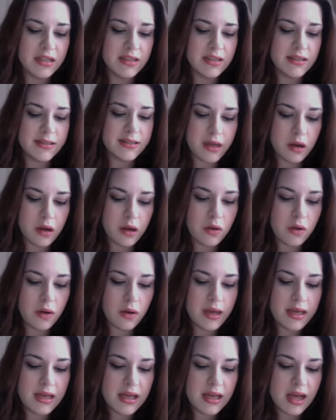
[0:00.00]
So
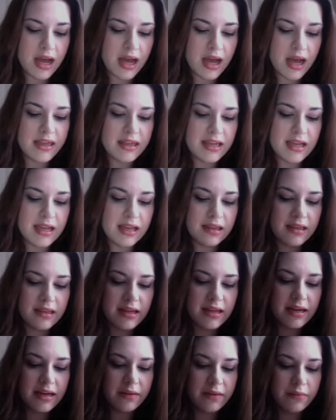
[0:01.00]
I think
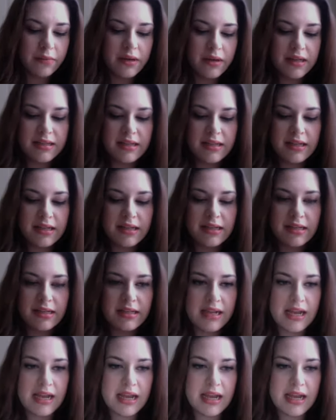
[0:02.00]
that it wasn't